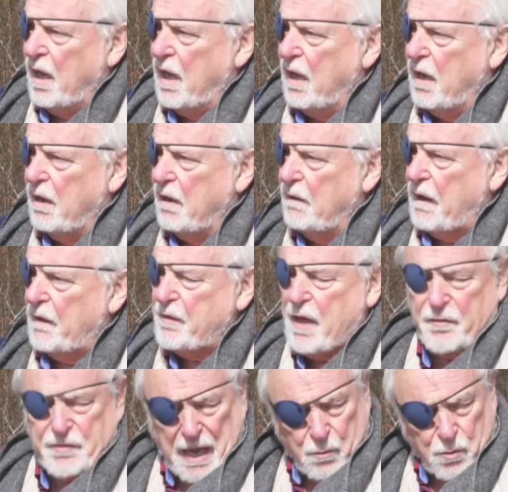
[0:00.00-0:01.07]

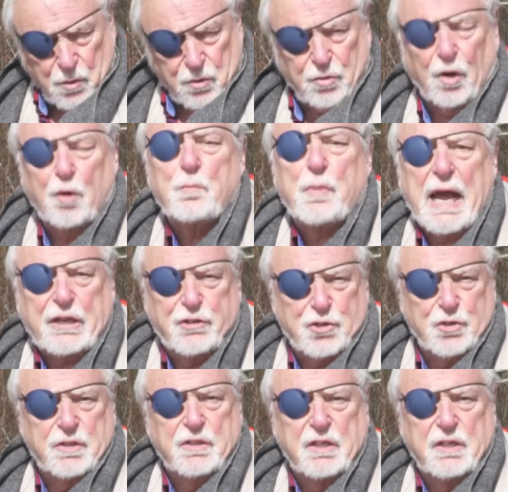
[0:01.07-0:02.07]
and that will grow back during